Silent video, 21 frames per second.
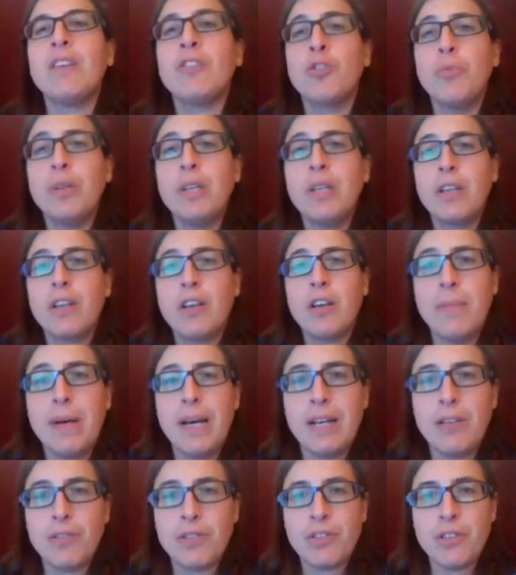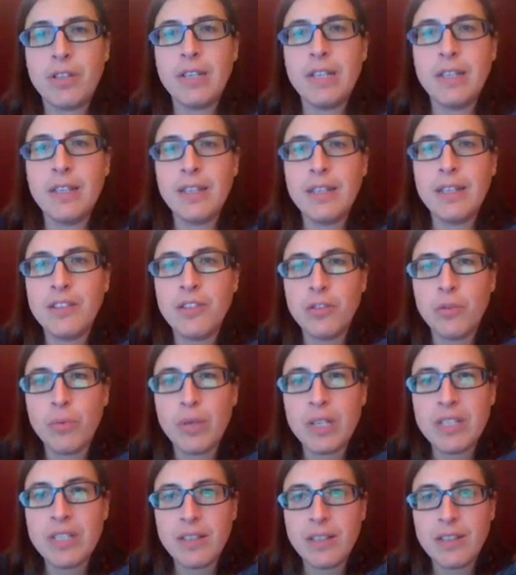We come out into the
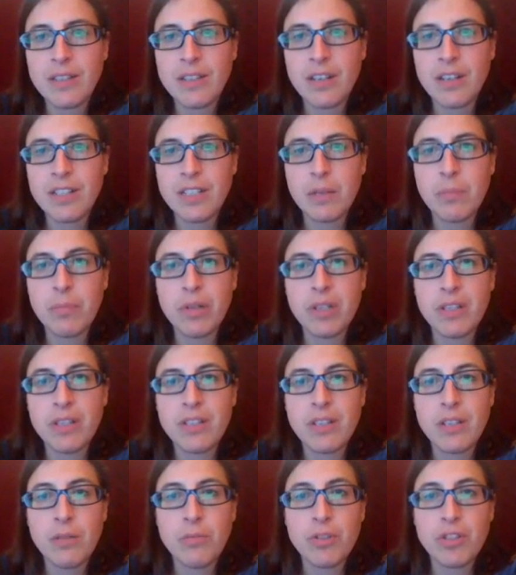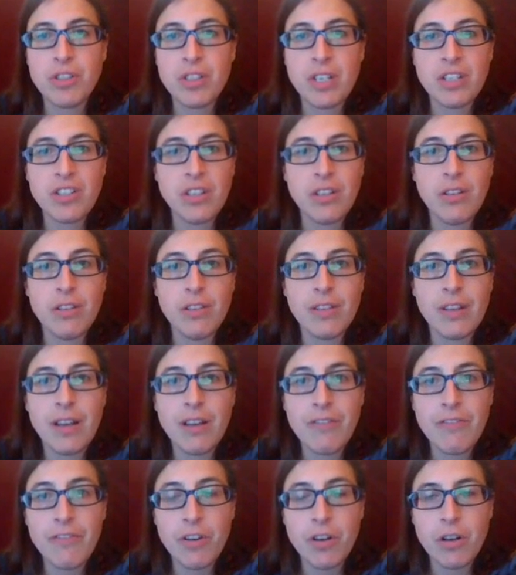West Antarctic Peninsula, which is actually not
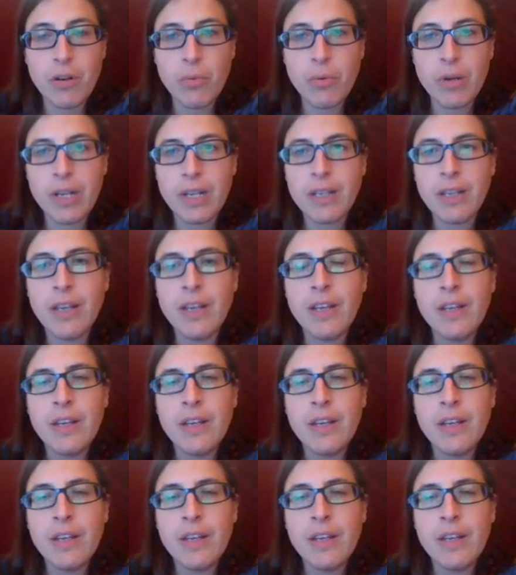that far away,